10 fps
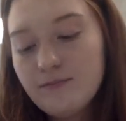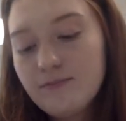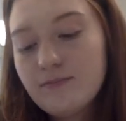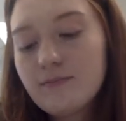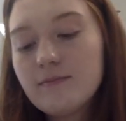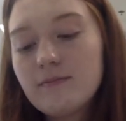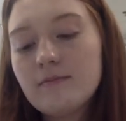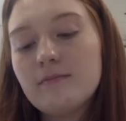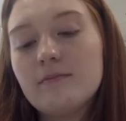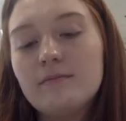
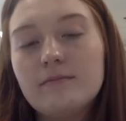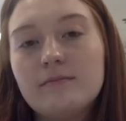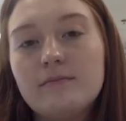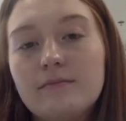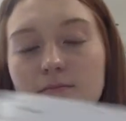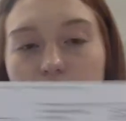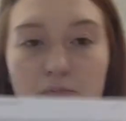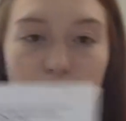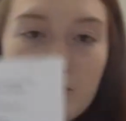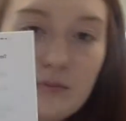
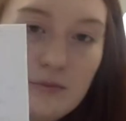Nobody speaks.